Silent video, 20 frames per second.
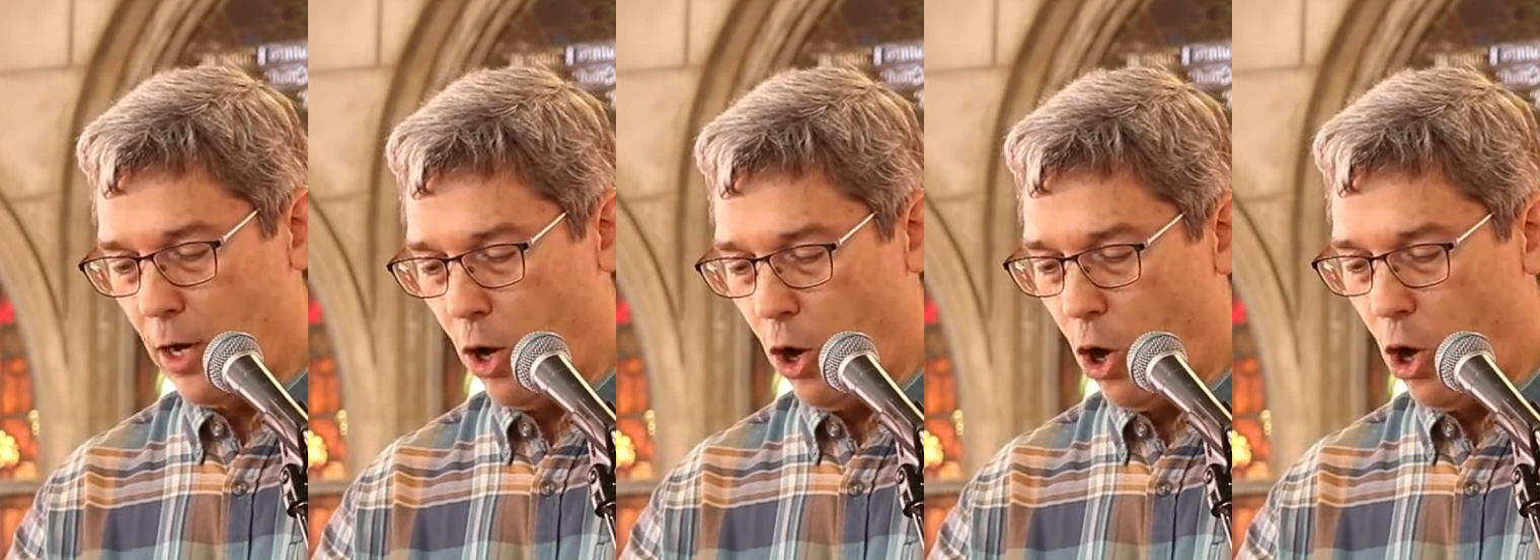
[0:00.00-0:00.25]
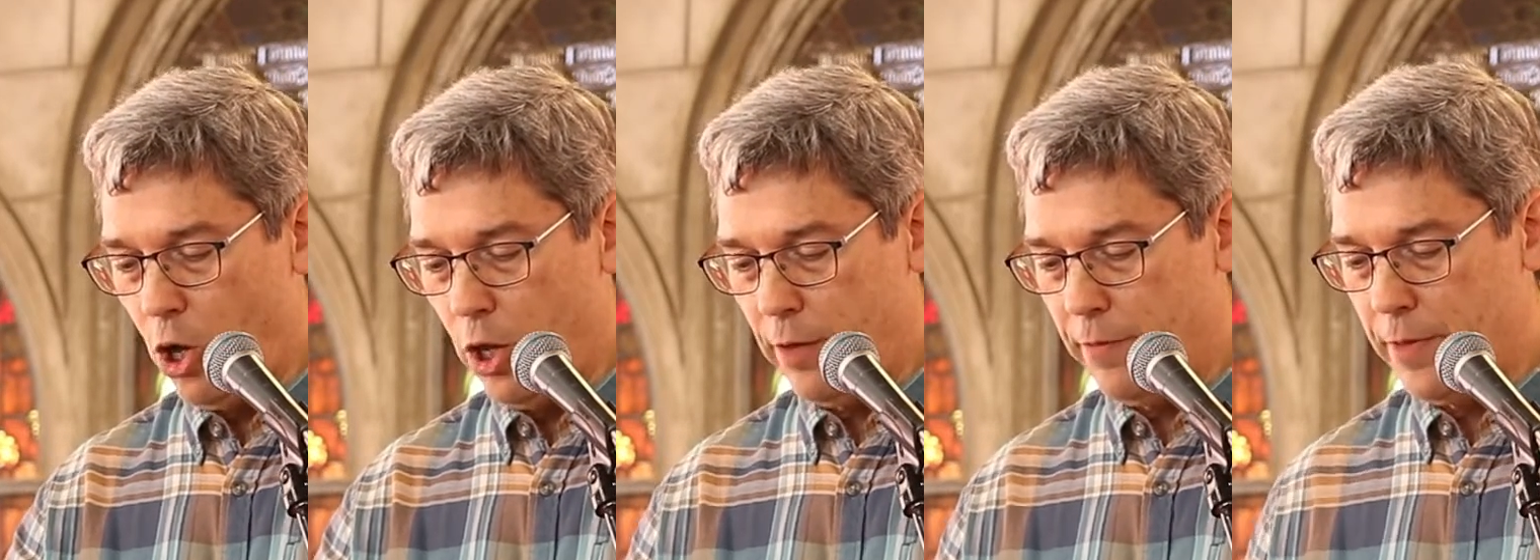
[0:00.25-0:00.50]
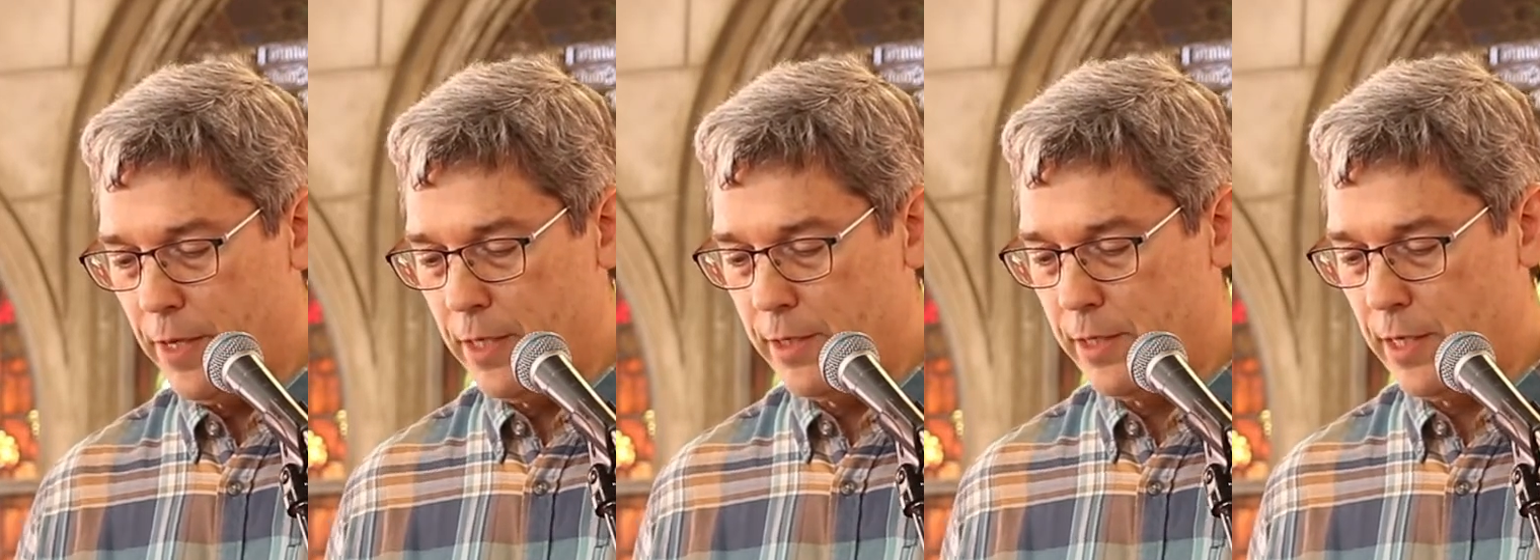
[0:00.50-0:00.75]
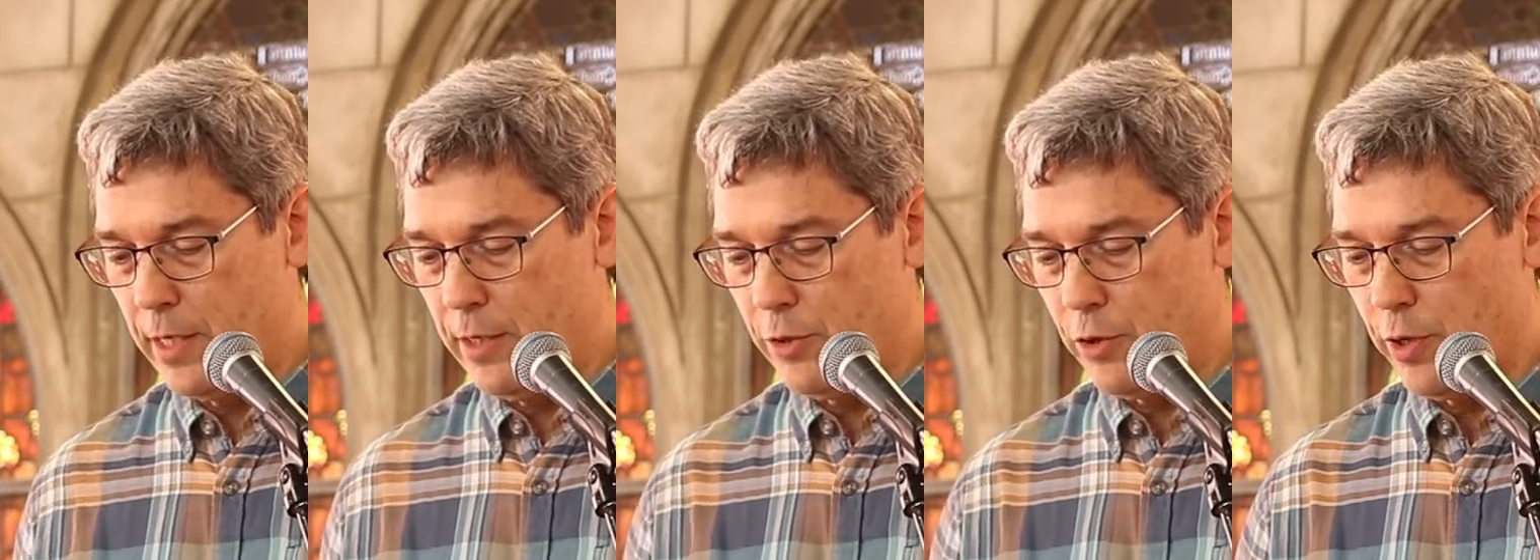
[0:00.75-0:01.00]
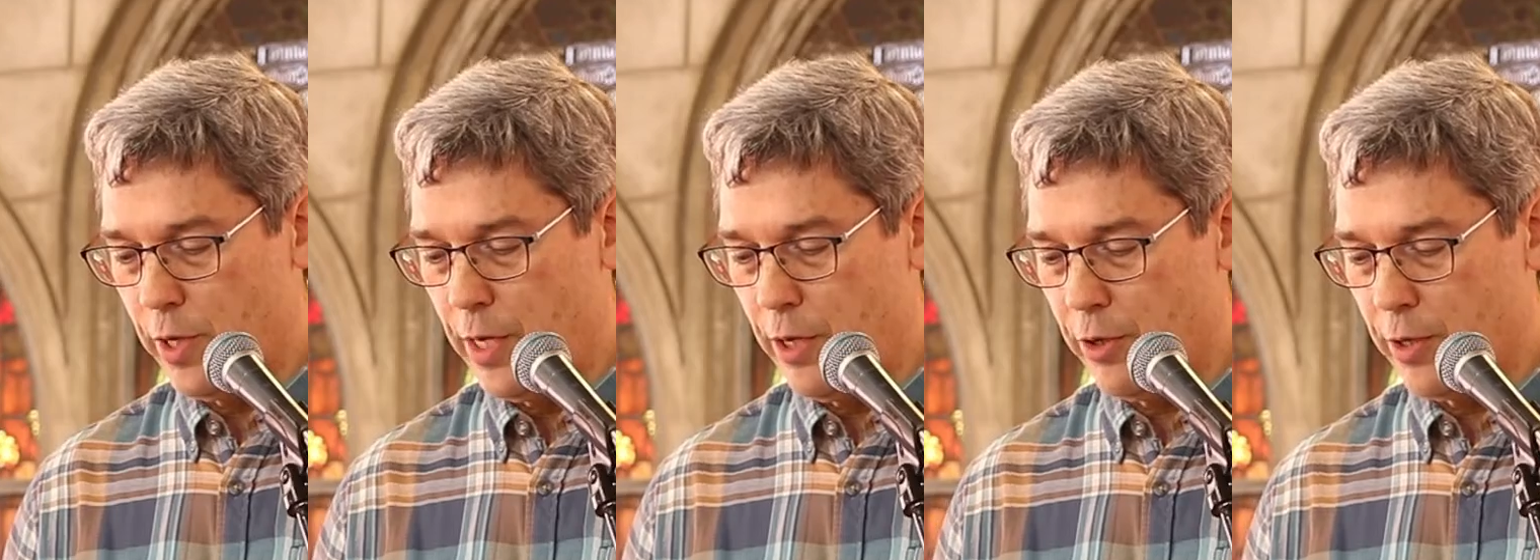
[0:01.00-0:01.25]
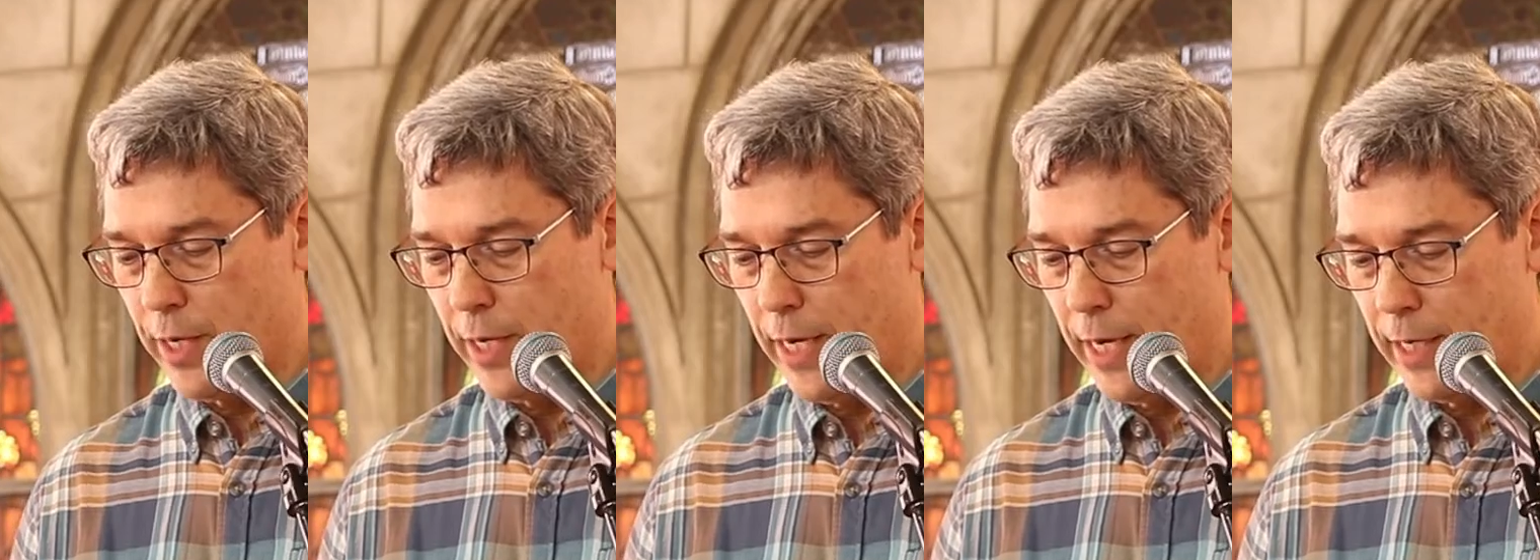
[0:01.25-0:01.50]
all of these things are
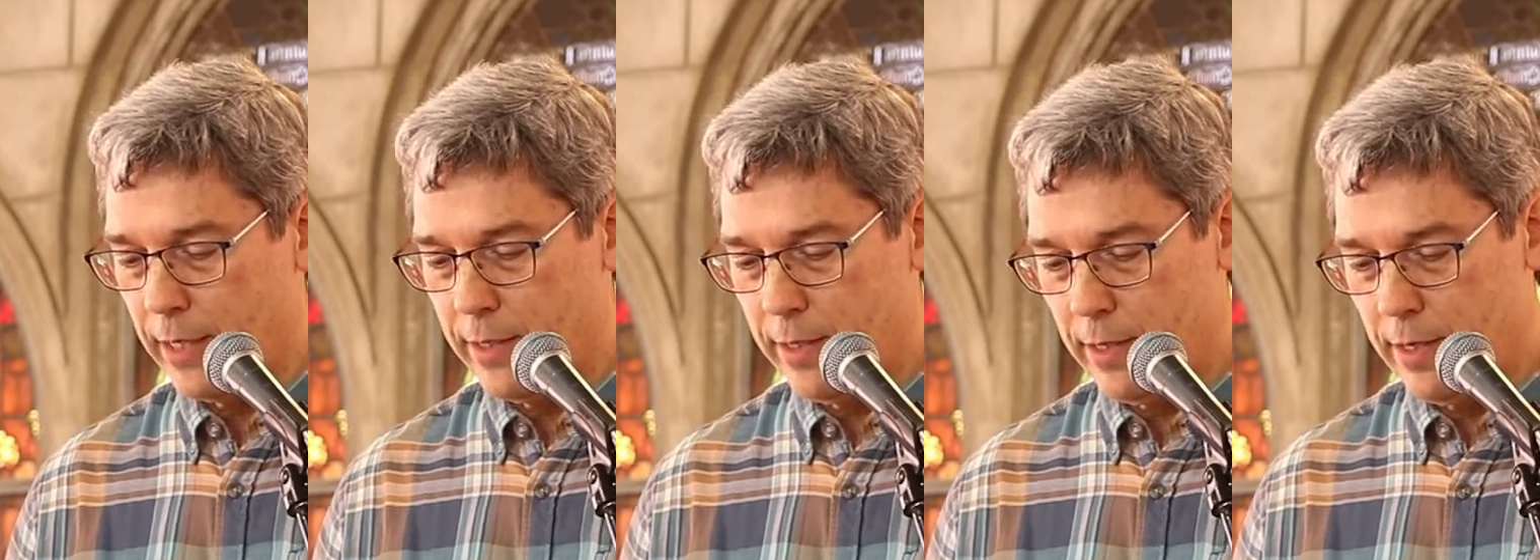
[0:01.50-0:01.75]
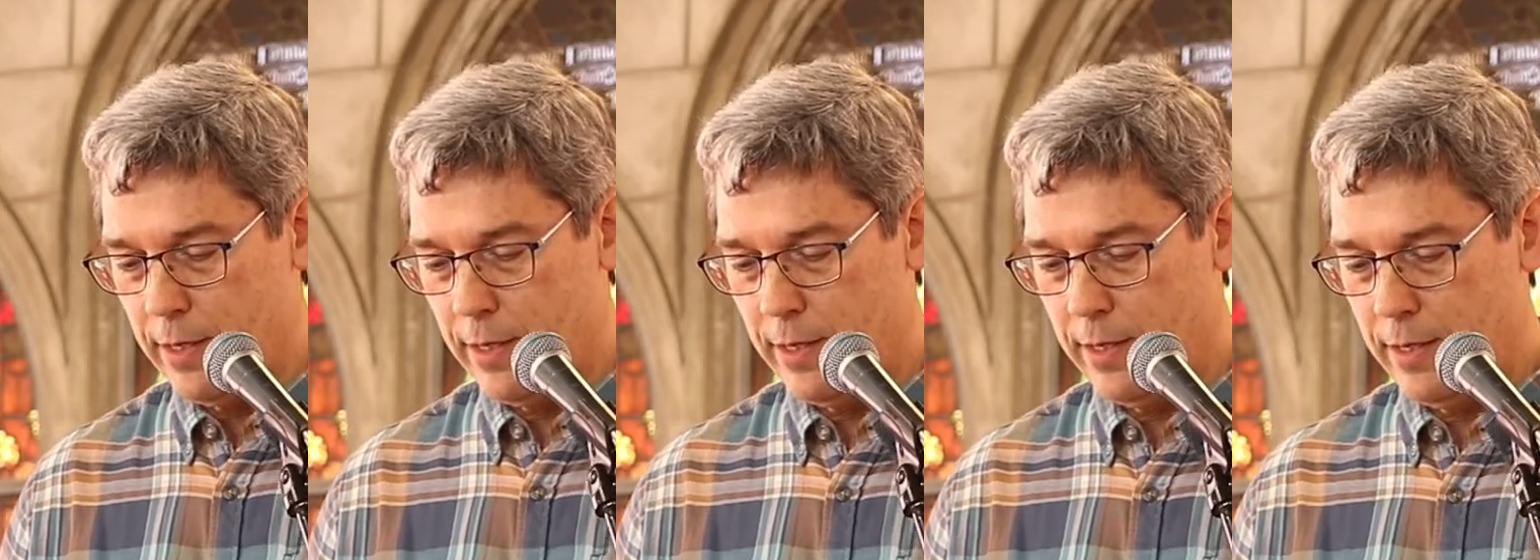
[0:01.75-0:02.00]
interconnected.